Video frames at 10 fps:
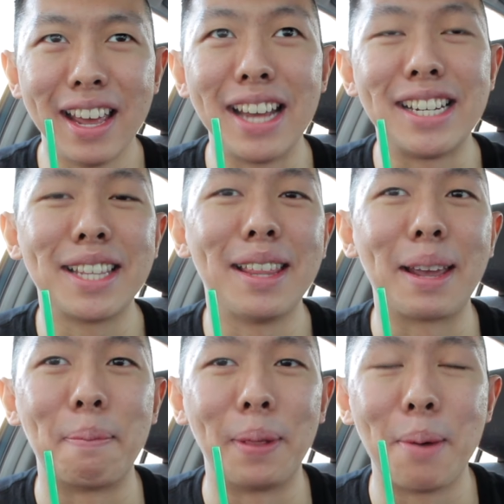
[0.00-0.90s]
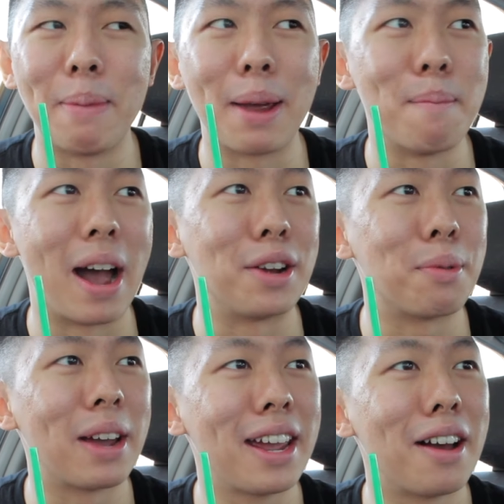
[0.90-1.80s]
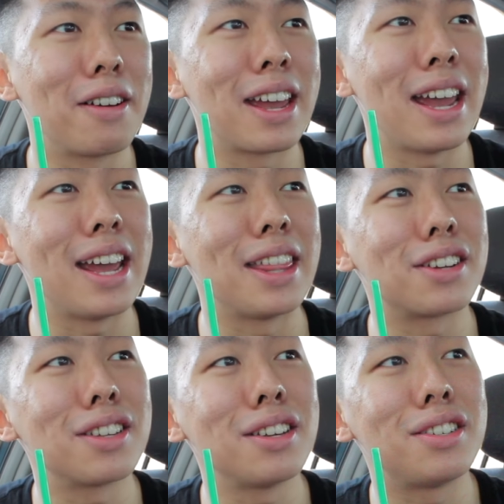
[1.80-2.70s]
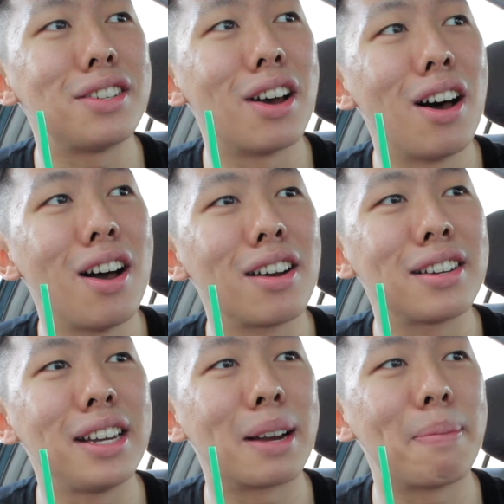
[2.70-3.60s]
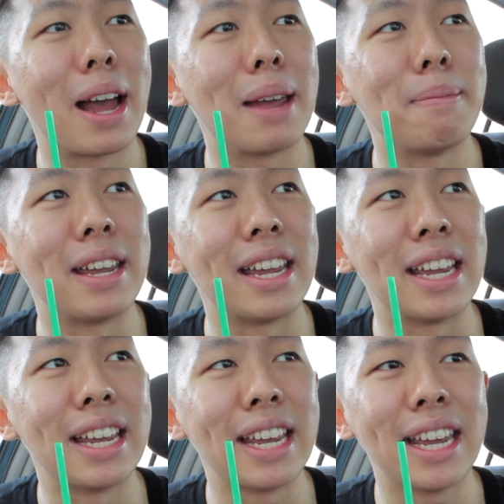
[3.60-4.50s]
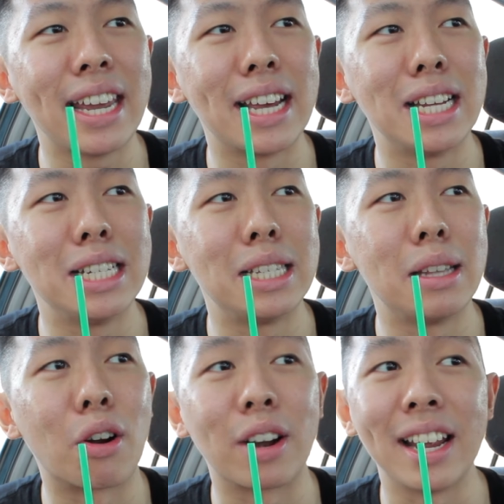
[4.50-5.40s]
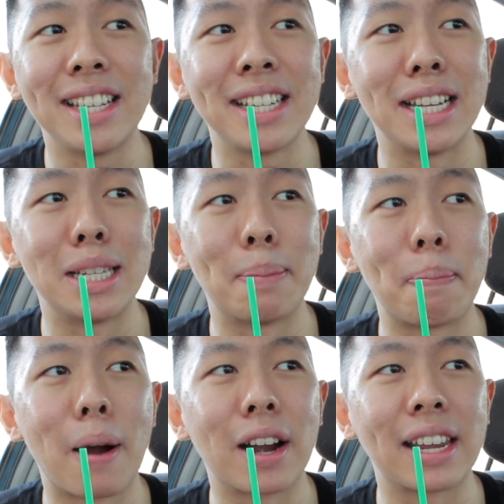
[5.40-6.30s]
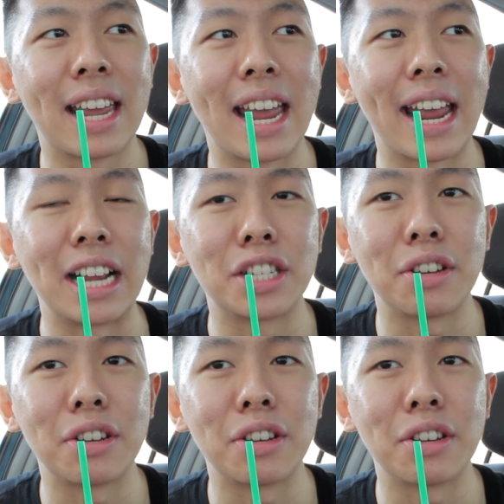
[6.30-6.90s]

it doesn't like blow my mind away. Okay, there's a dog nearby me. He is, or it is barking.